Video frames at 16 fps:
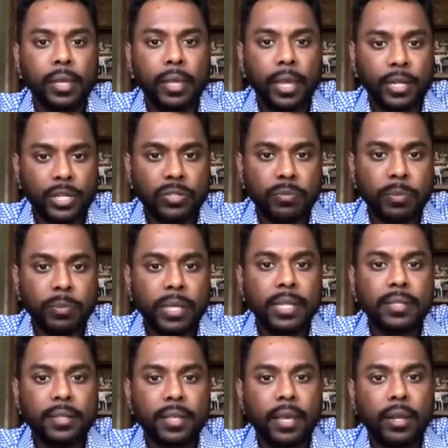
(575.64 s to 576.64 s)
It just
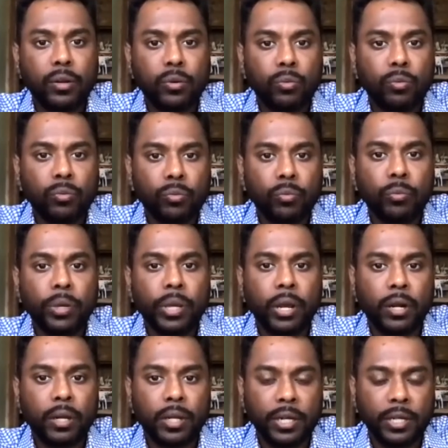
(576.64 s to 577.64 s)
means that we
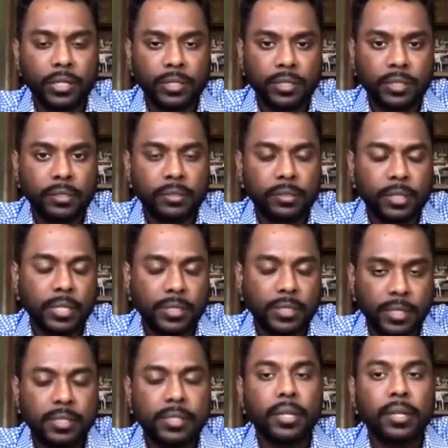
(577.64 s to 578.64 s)
are
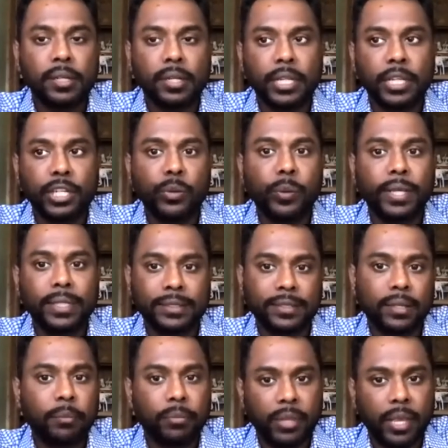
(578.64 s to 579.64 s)
consistently doing
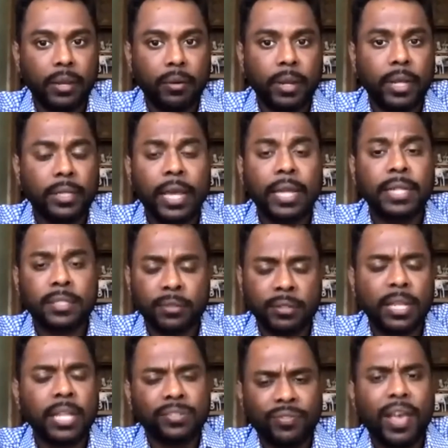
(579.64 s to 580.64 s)
something, right?
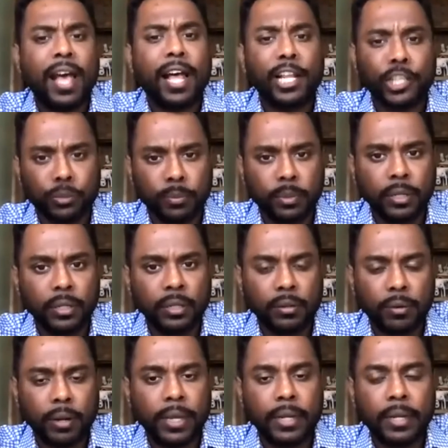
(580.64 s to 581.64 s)
That's valuable,
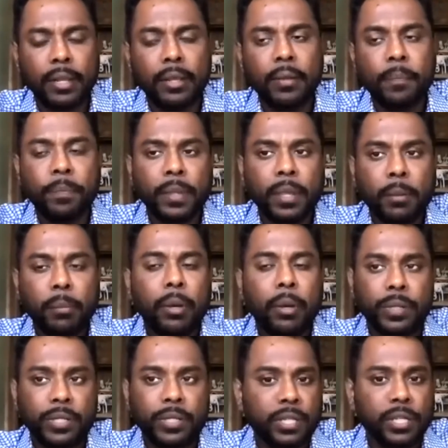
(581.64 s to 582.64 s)
right? But
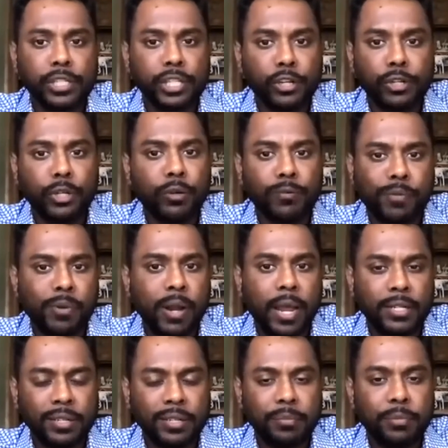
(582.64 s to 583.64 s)
we still don't know if we're
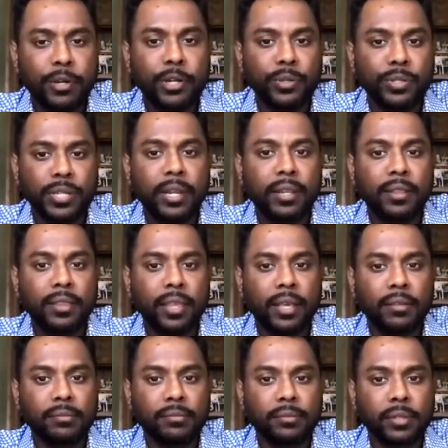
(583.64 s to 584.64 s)
actually produced
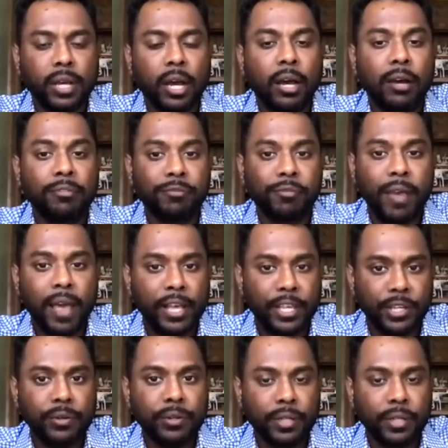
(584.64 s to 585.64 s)
anything of
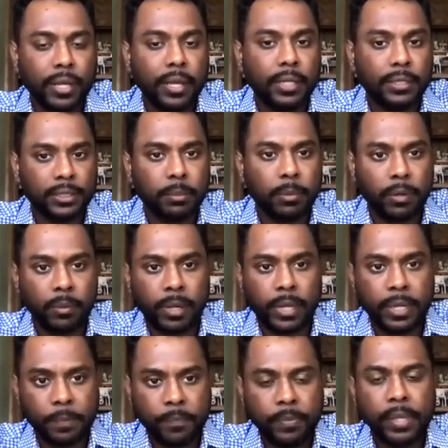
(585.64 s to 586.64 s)
value to the customer, right?